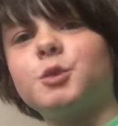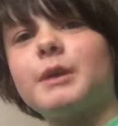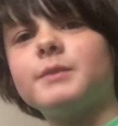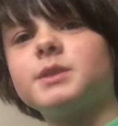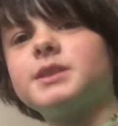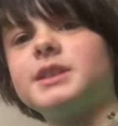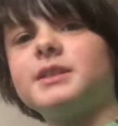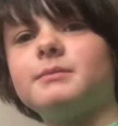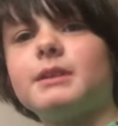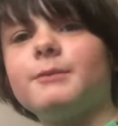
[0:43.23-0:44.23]
you haven't
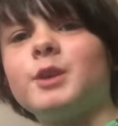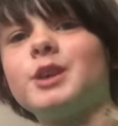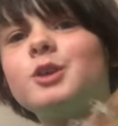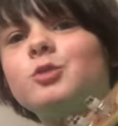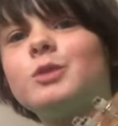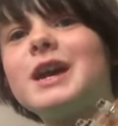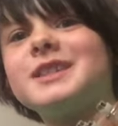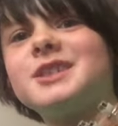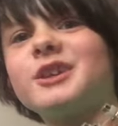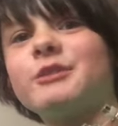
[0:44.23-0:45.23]
seen my video, I
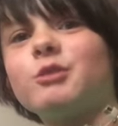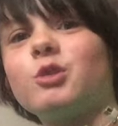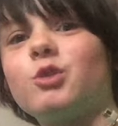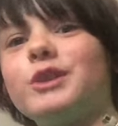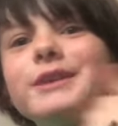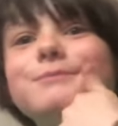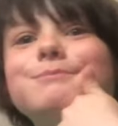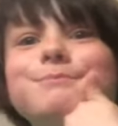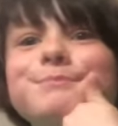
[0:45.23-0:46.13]
suck at recording.